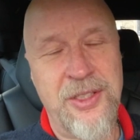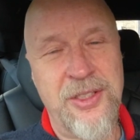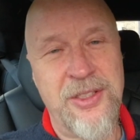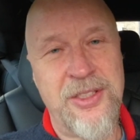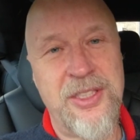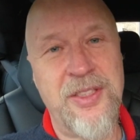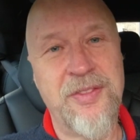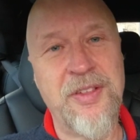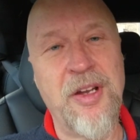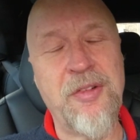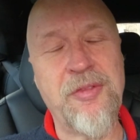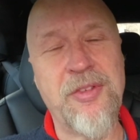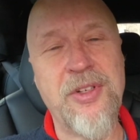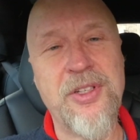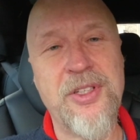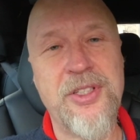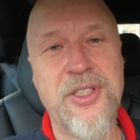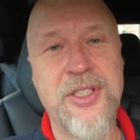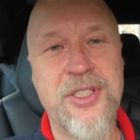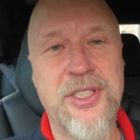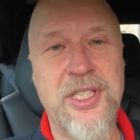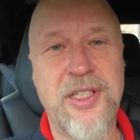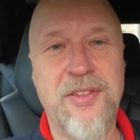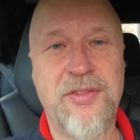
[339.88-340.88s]

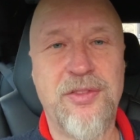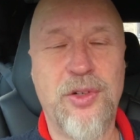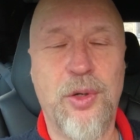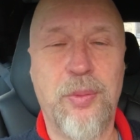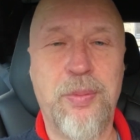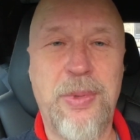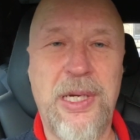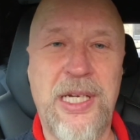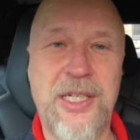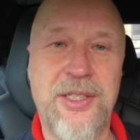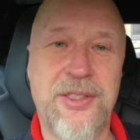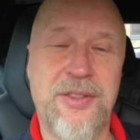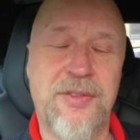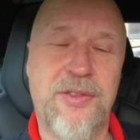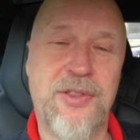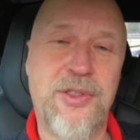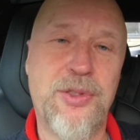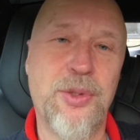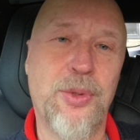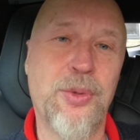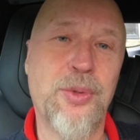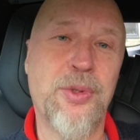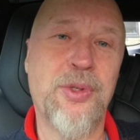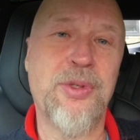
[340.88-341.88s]
713 foot-pounds of
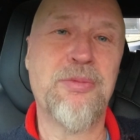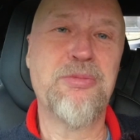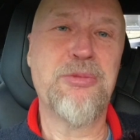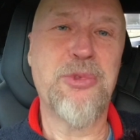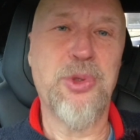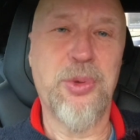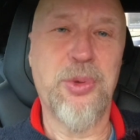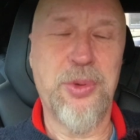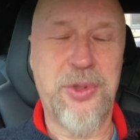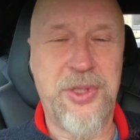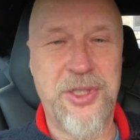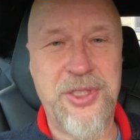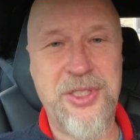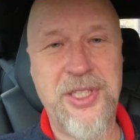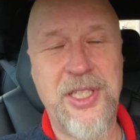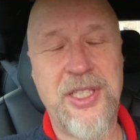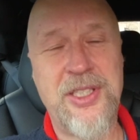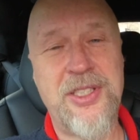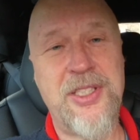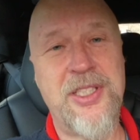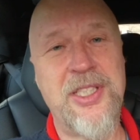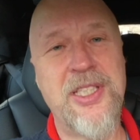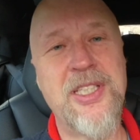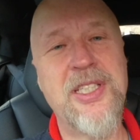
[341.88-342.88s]
torque, 0 to
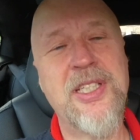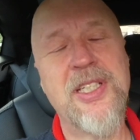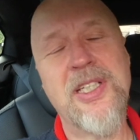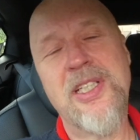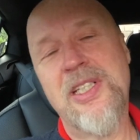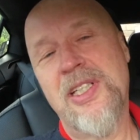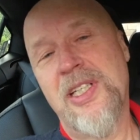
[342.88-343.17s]
60